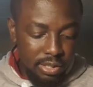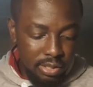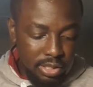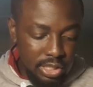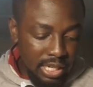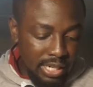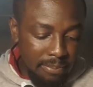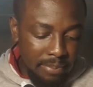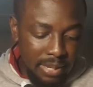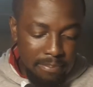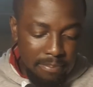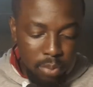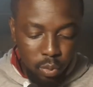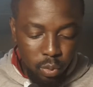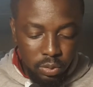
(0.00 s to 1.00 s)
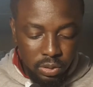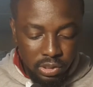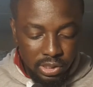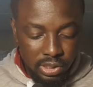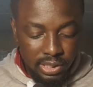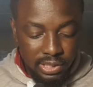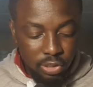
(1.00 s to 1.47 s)
Charbray
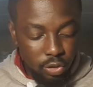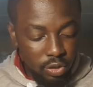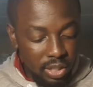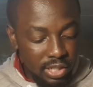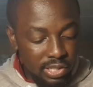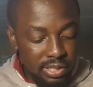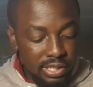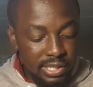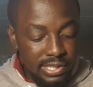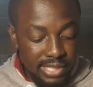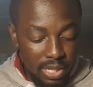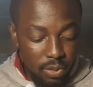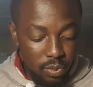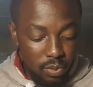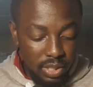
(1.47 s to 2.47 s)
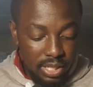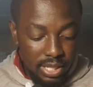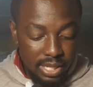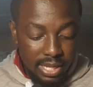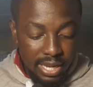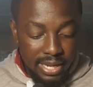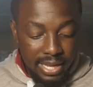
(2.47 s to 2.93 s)
bulls is structurally sound
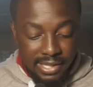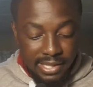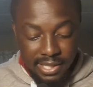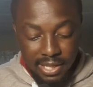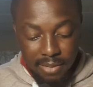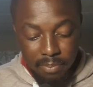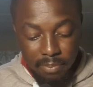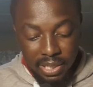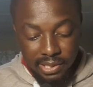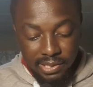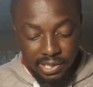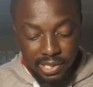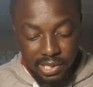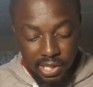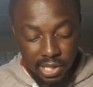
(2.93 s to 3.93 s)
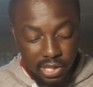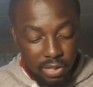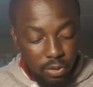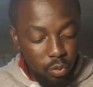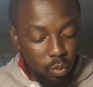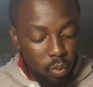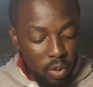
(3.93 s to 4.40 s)
and has the ability
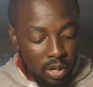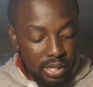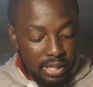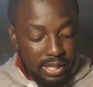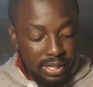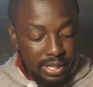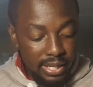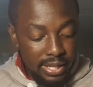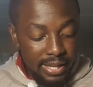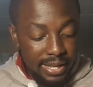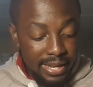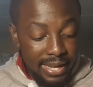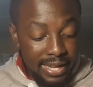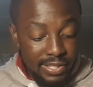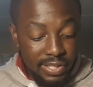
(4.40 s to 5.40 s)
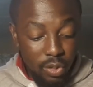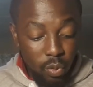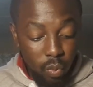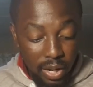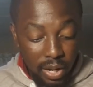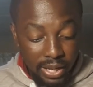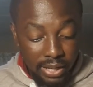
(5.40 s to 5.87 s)
to work as
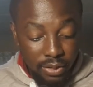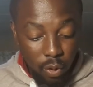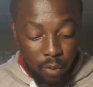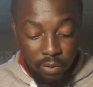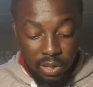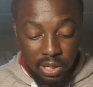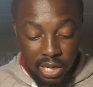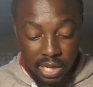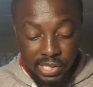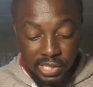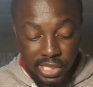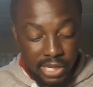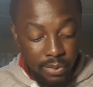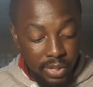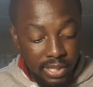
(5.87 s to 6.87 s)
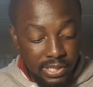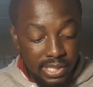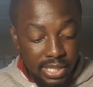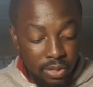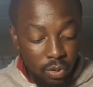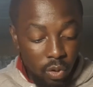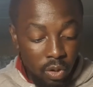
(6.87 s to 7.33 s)
required over large areas
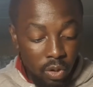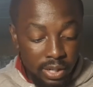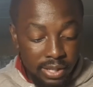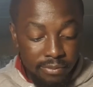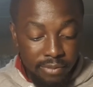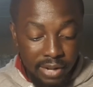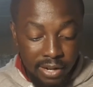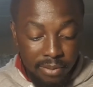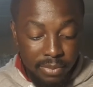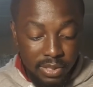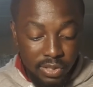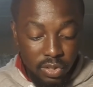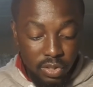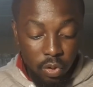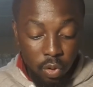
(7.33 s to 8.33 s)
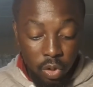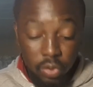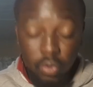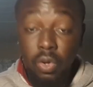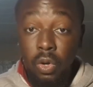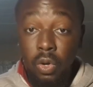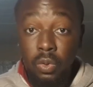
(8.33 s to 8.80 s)
in all environments,
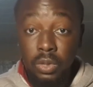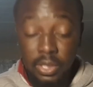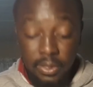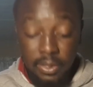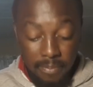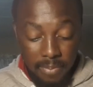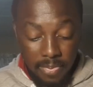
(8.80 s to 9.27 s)
hot or cold.